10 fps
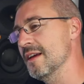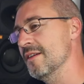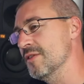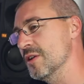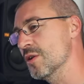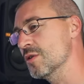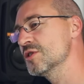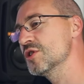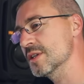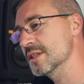if you're
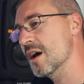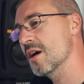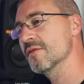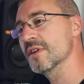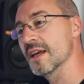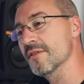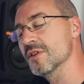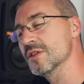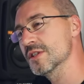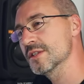not just halving it,
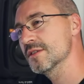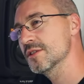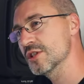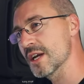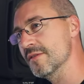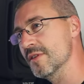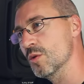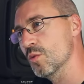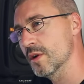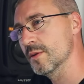if you're just
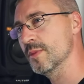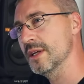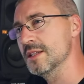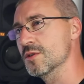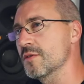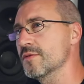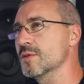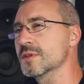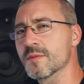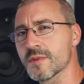shaving one beat off
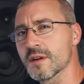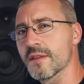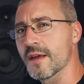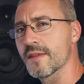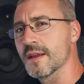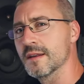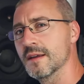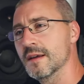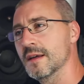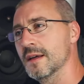or something like that,
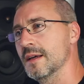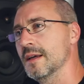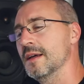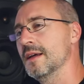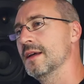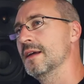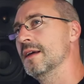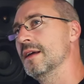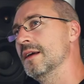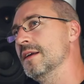then
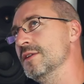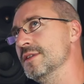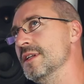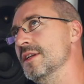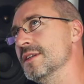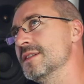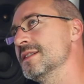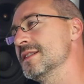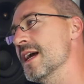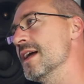you're
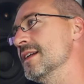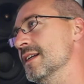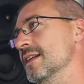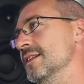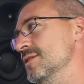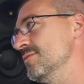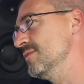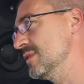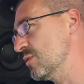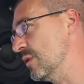technically
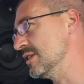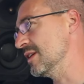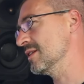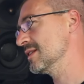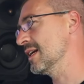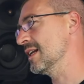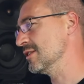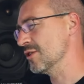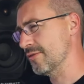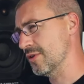switching the
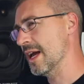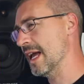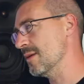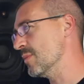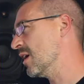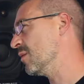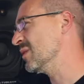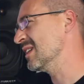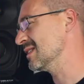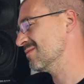signature for a bar,
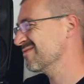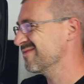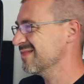but it's